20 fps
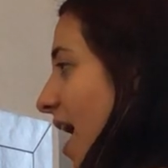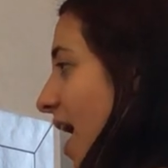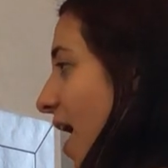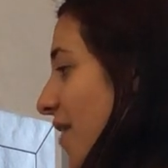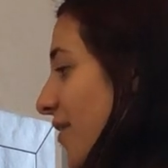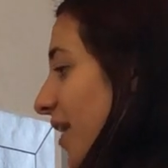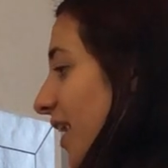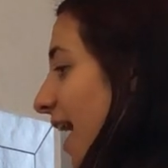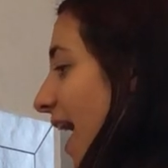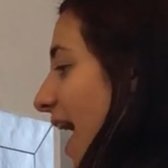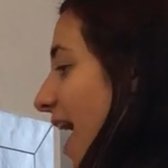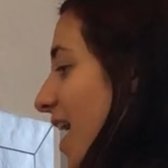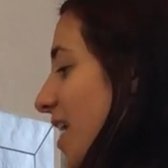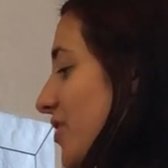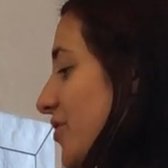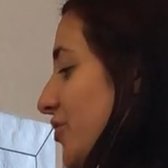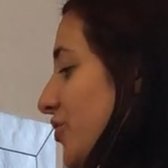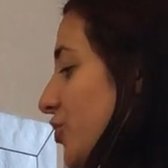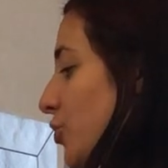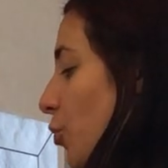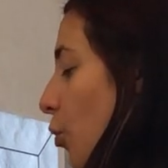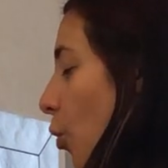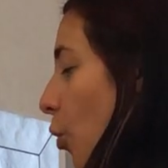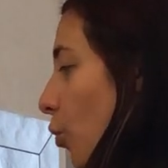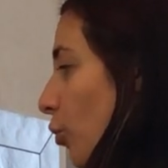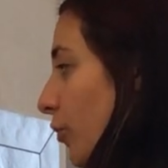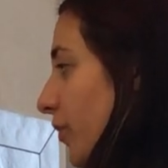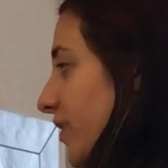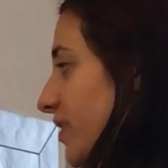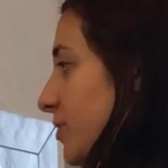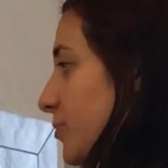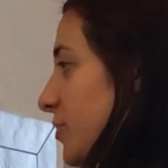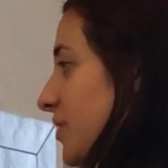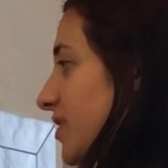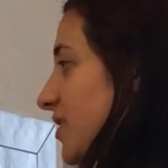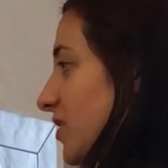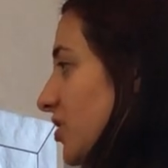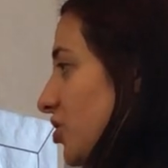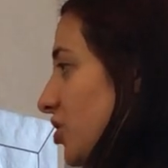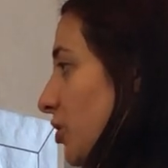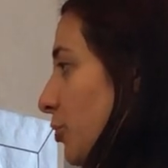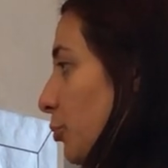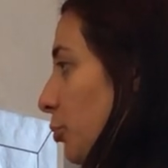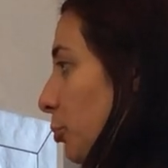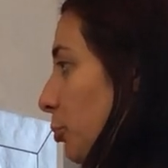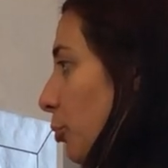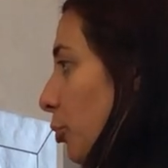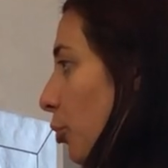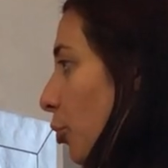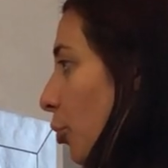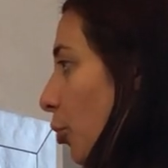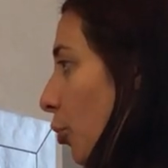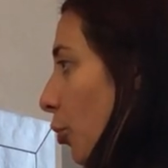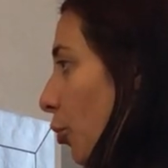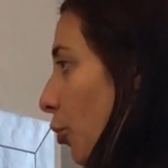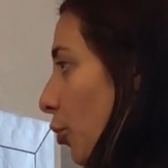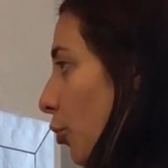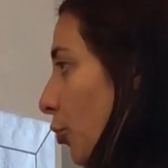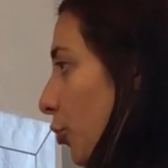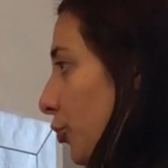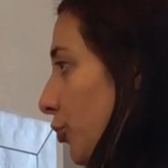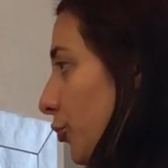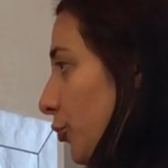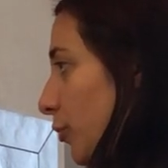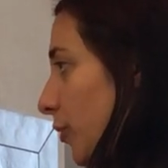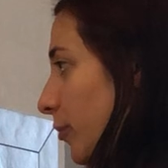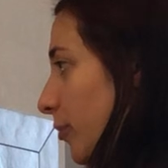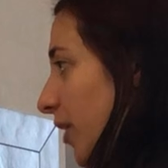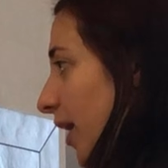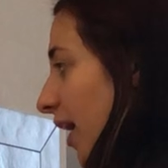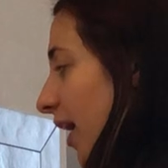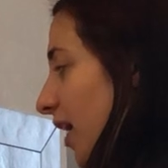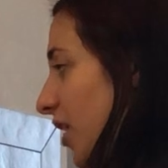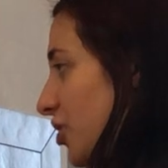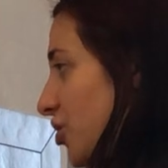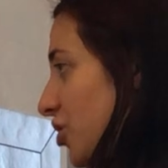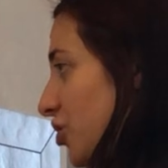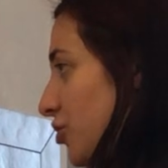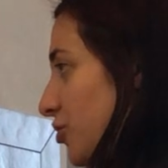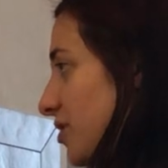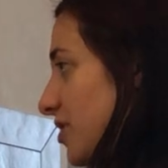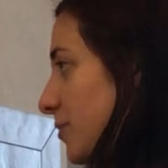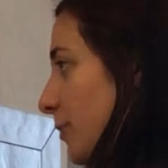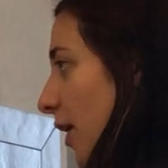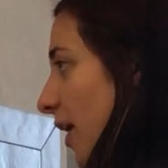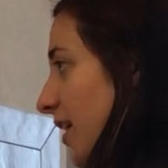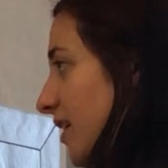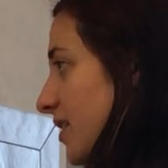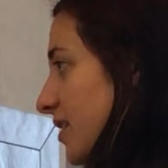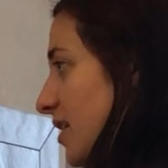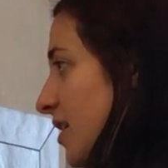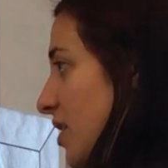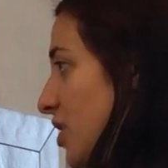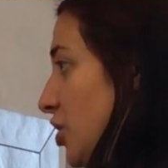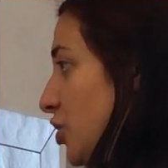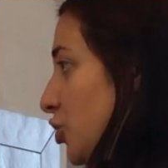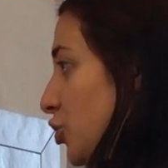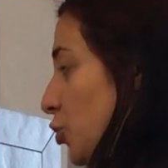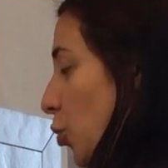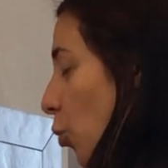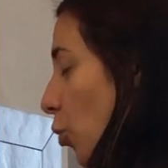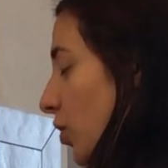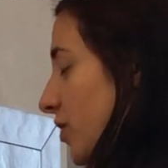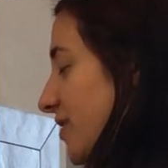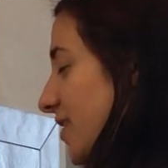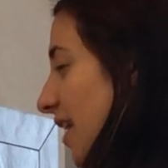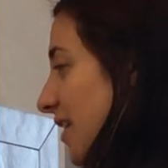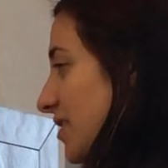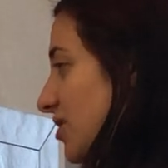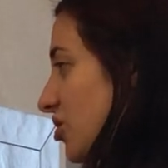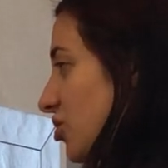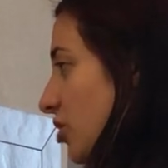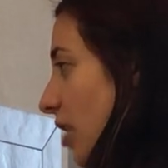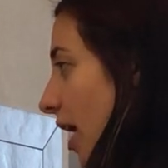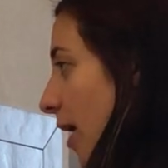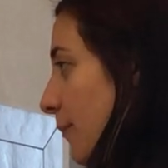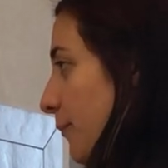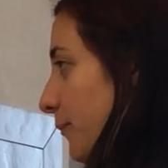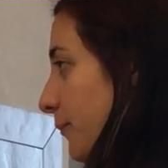And then as you hold this position, pull your rib cage and your spine towards that strap.